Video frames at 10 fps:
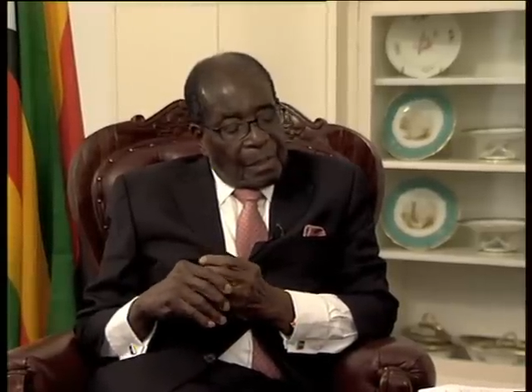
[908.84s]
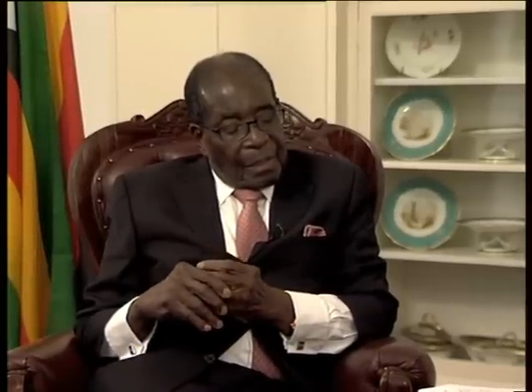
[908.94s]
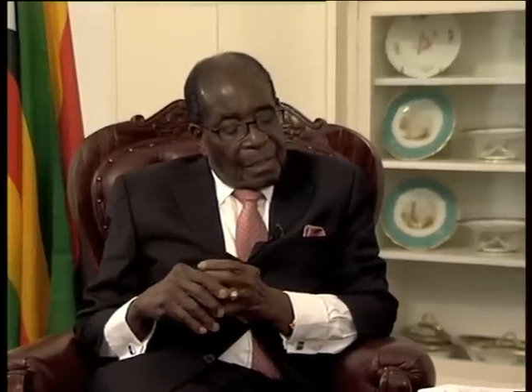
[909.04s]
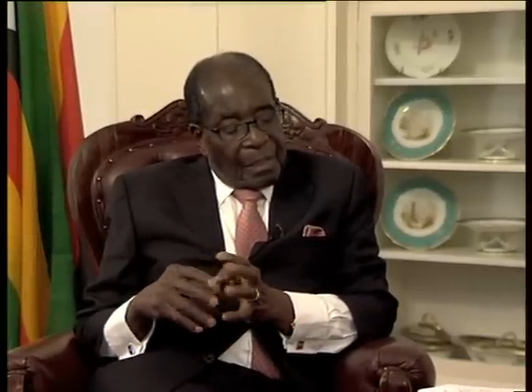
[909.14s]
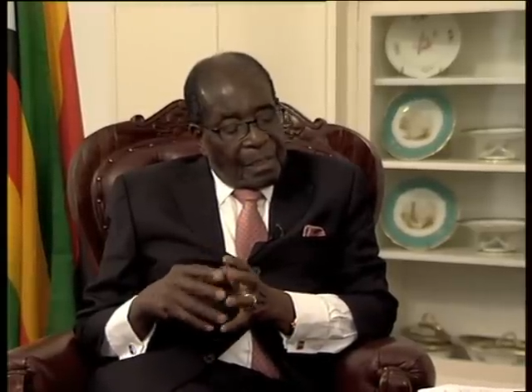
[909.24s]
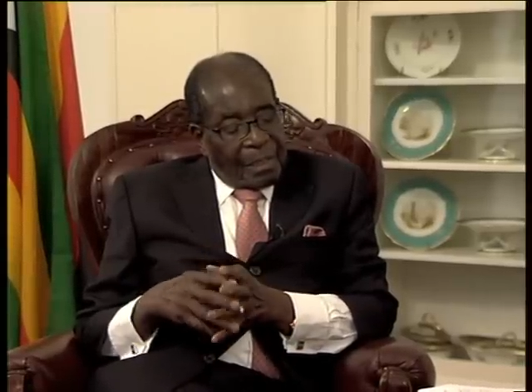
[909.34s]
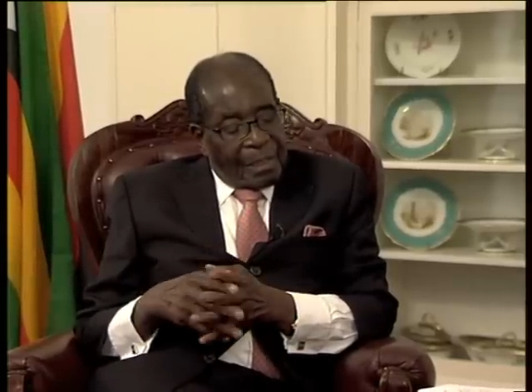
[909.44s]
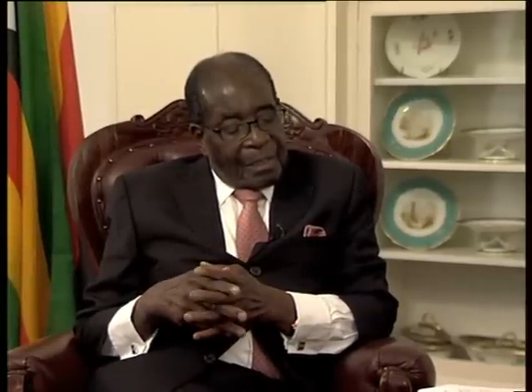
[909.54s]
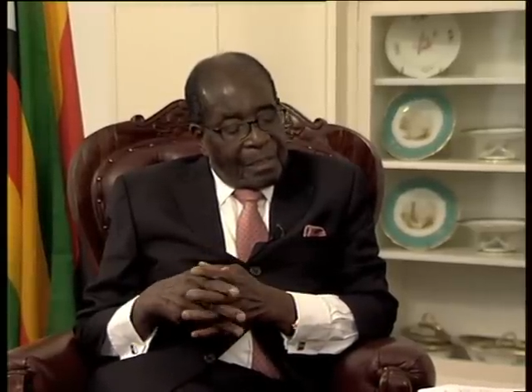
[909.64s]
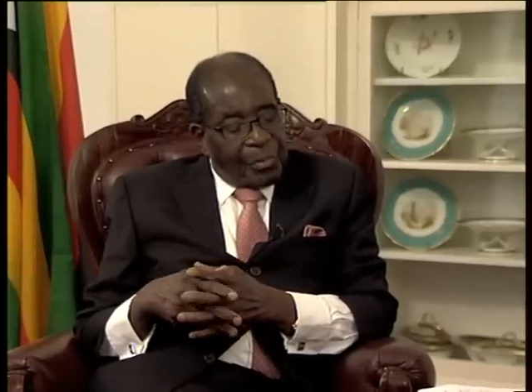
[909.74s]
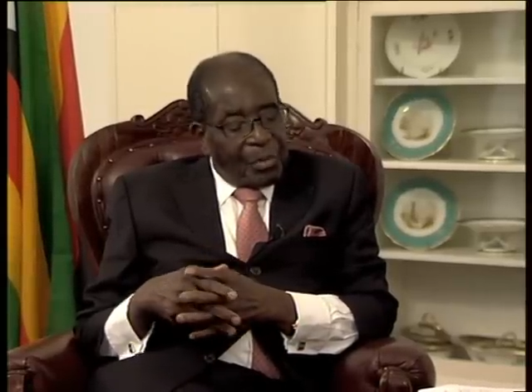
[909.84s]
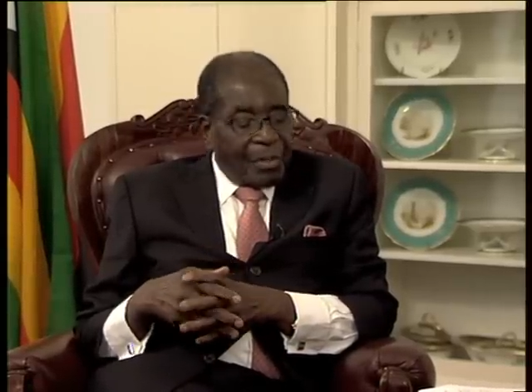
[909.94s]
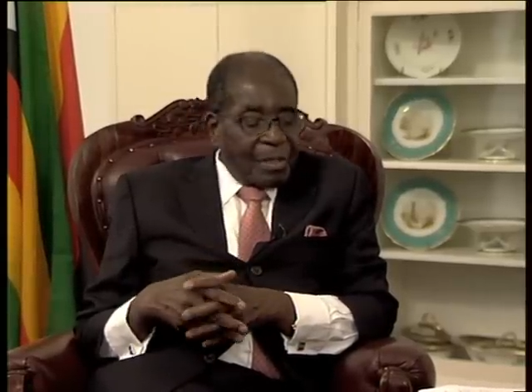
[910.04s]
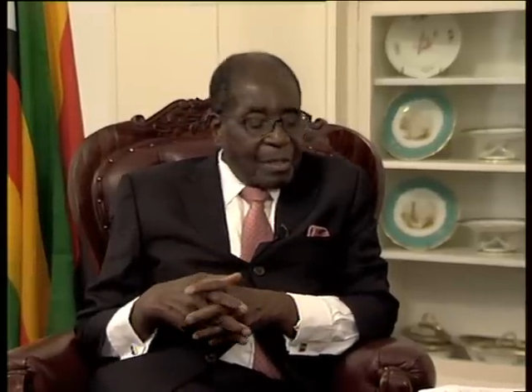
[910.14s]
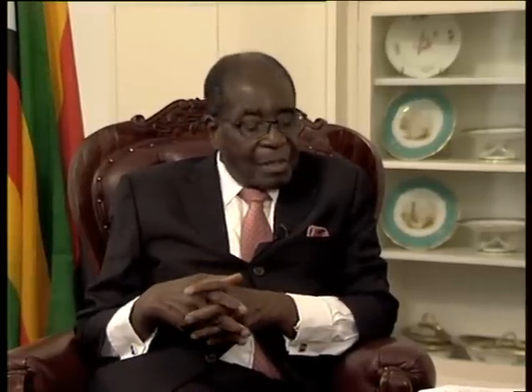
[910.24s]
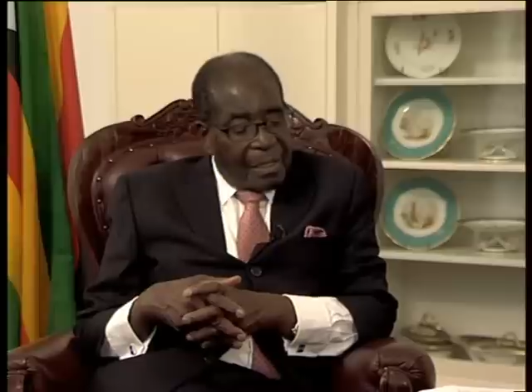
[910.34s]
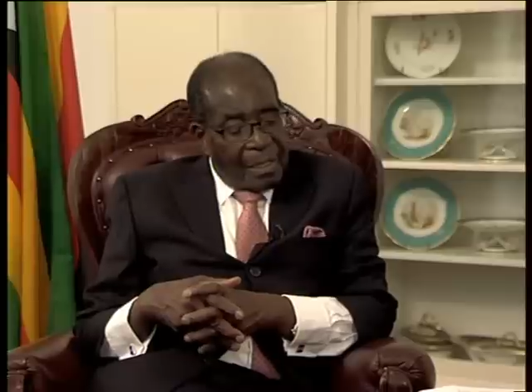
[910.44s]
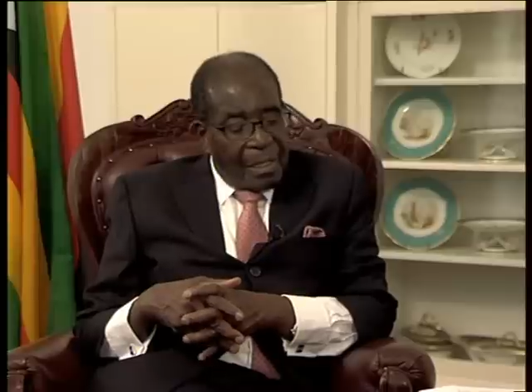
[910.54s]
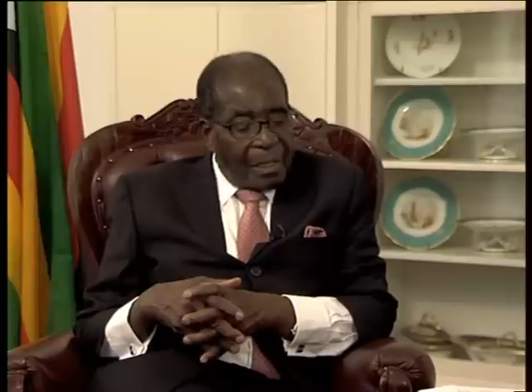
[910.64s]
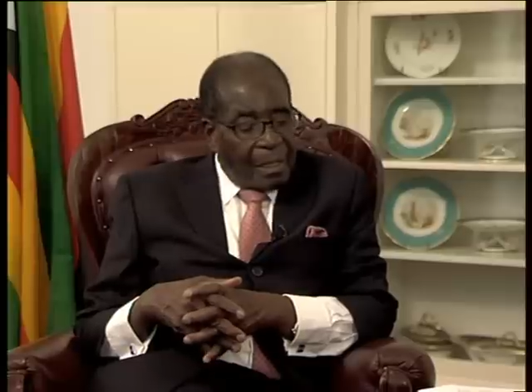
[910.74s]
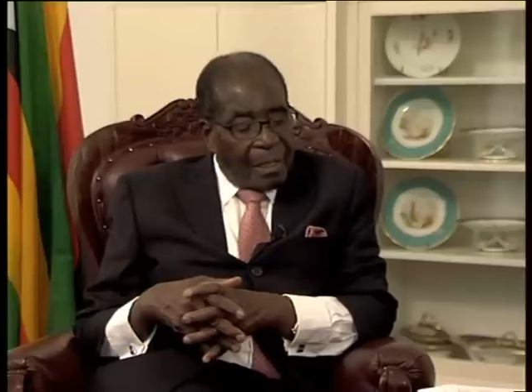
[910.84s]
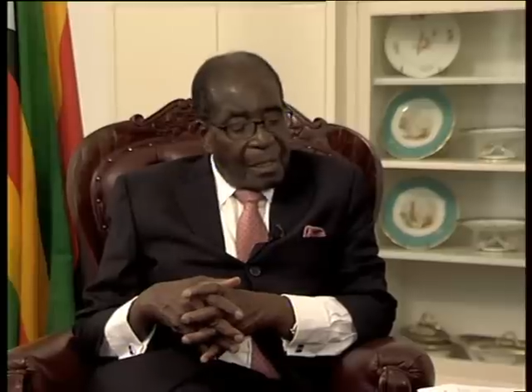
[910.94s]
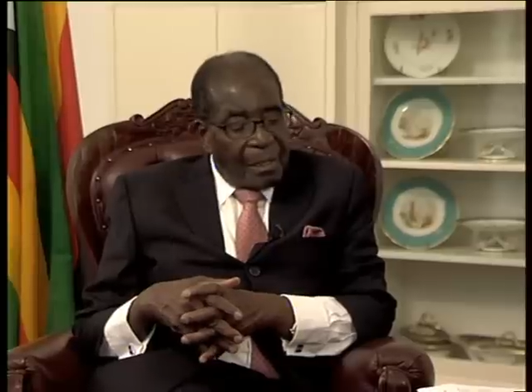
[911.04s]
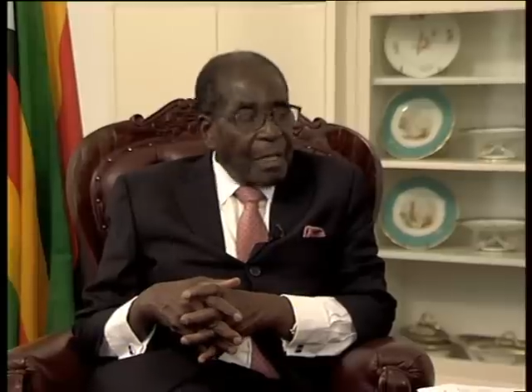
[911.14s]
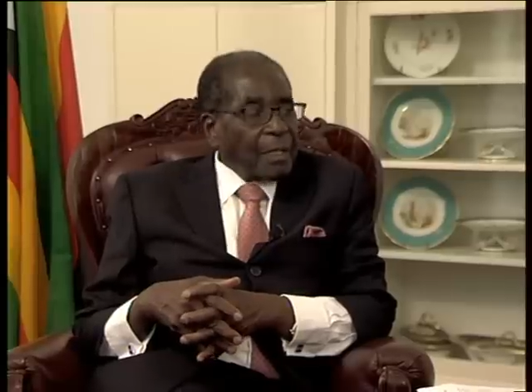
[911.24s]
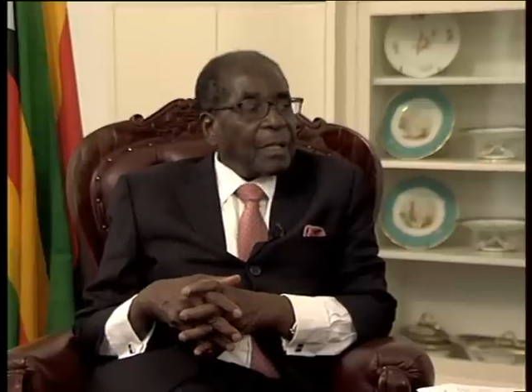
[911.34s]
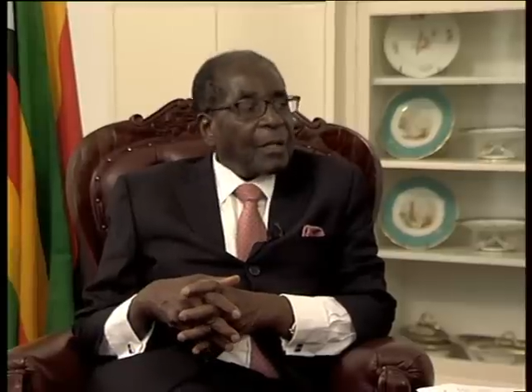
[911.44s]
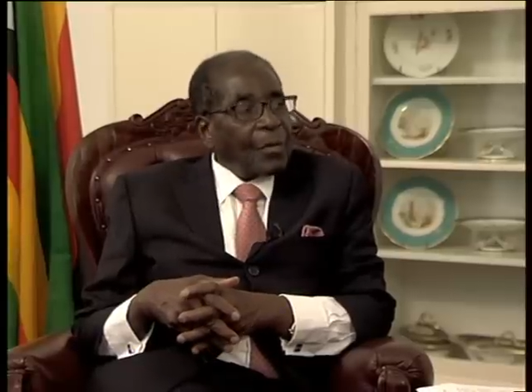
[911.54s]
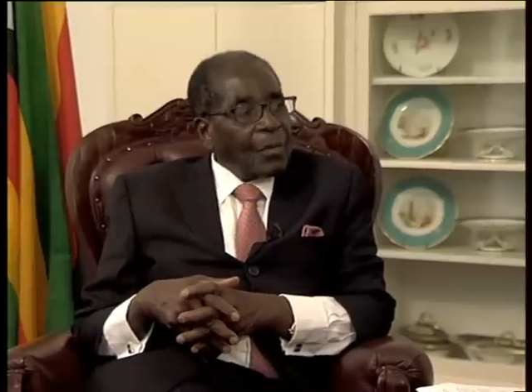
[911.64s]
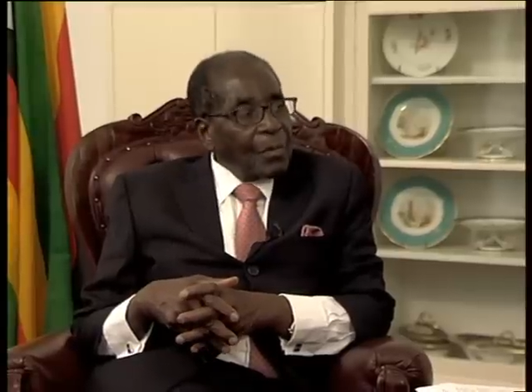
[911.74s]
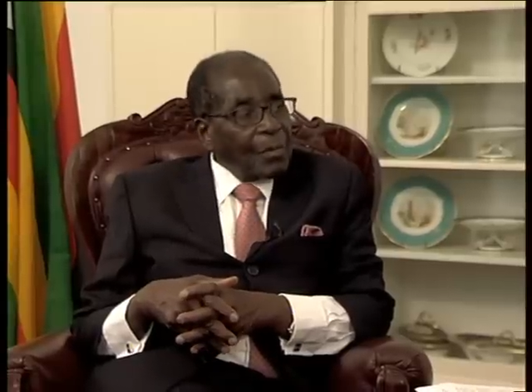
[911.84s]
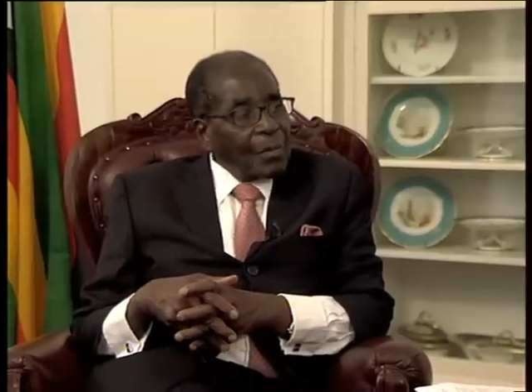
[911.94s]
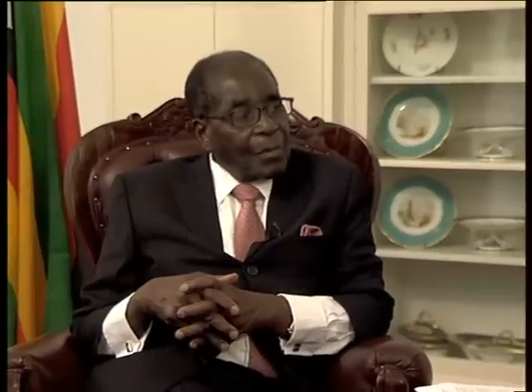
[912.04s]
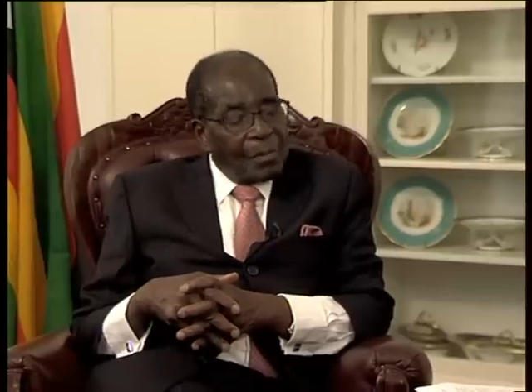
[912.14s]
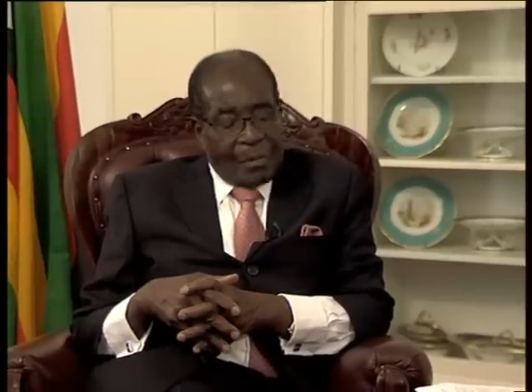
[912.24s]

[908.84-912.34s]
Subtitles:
And the boys like you go,